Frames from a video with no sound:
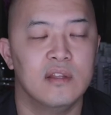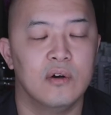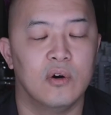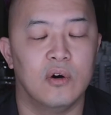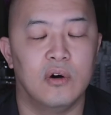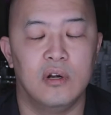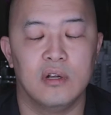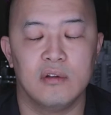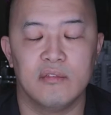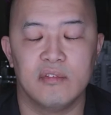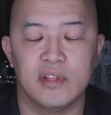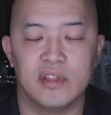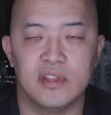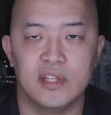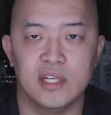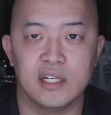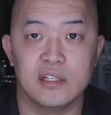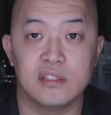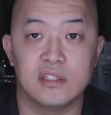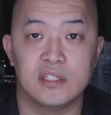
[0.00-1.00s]
all of the
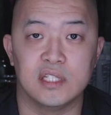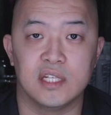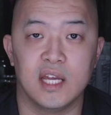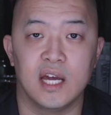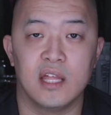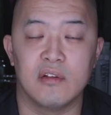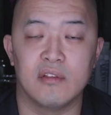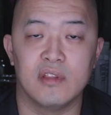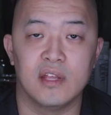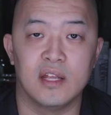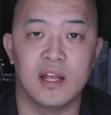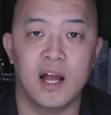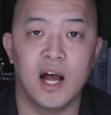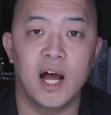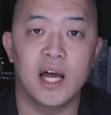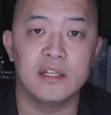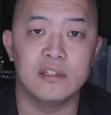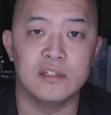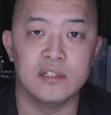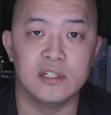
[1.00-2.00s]
things together that
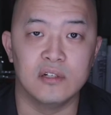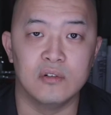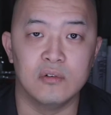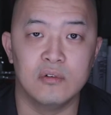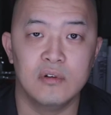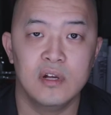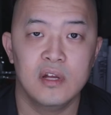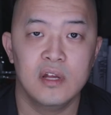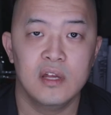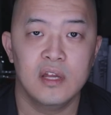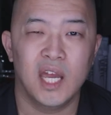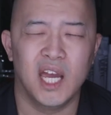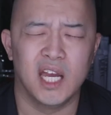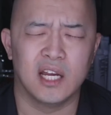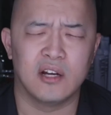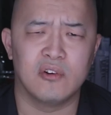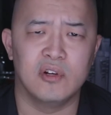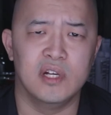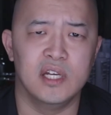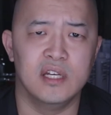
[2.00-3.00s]
I do
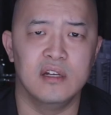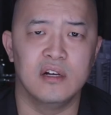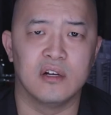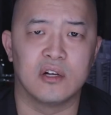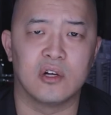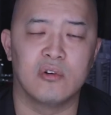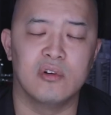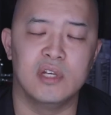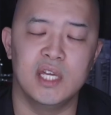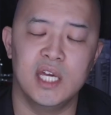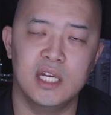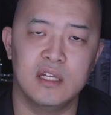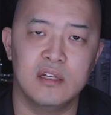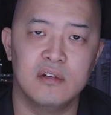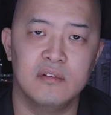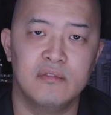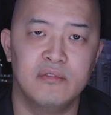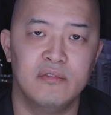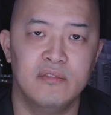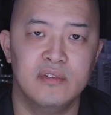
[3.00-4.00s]
and create a
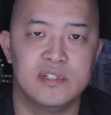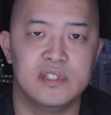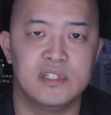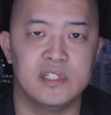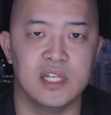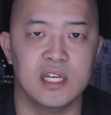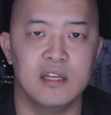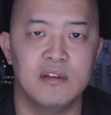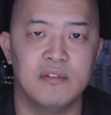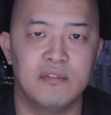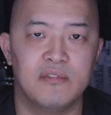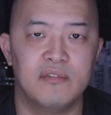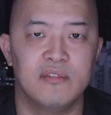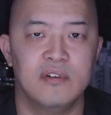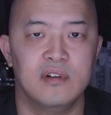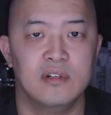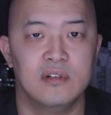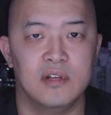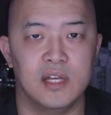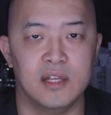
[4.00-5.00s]
creative, safe,
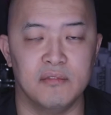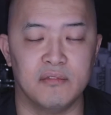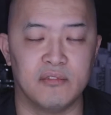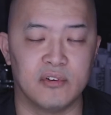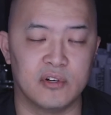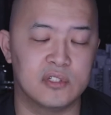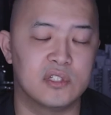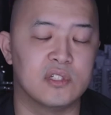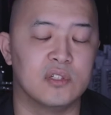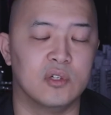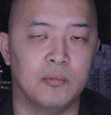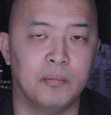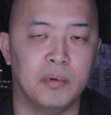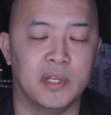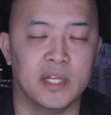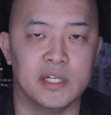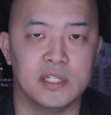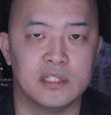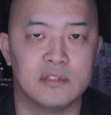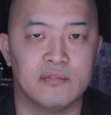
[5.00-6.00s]
and versatile
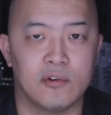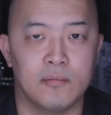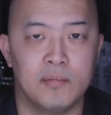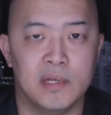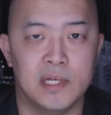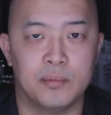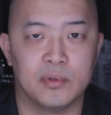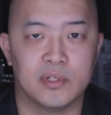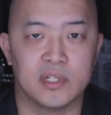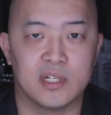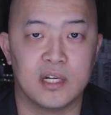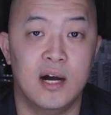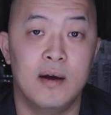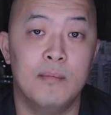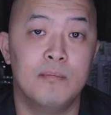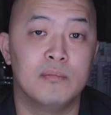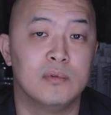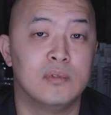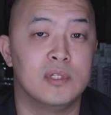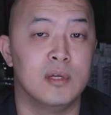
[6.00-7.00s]
place for people to
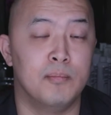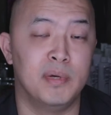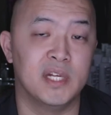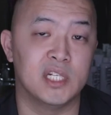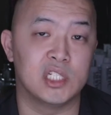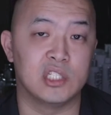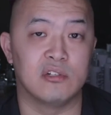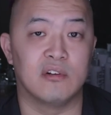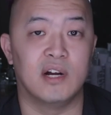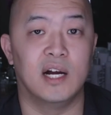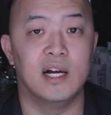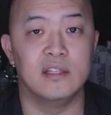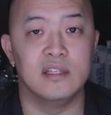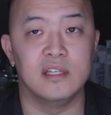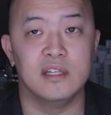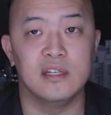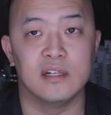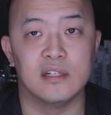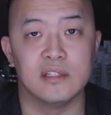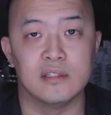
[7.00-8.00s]
come to pitch their
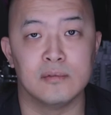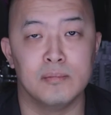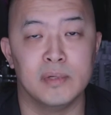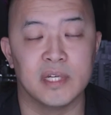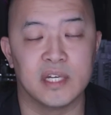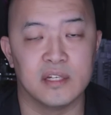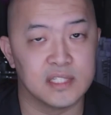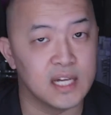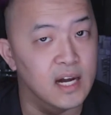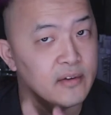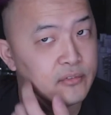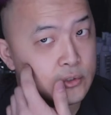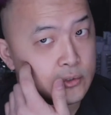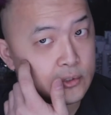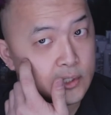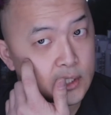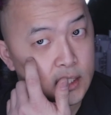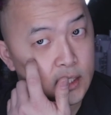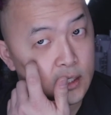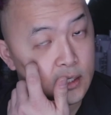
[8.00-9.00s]
ideas because
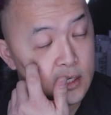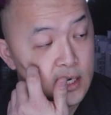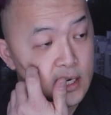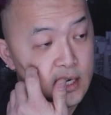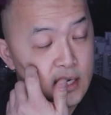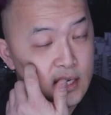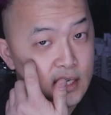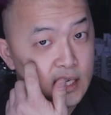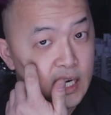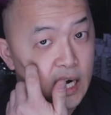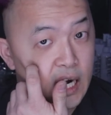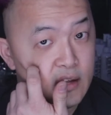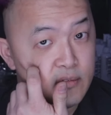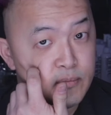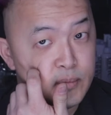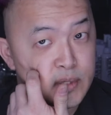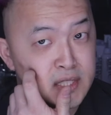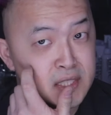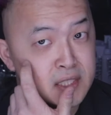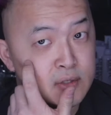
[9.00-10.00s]
after all,
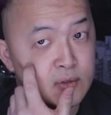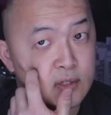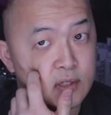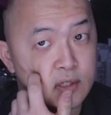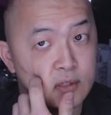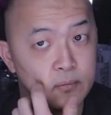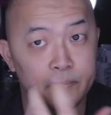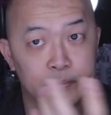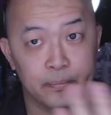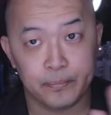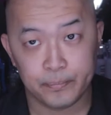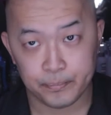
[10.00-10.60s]
I've been doing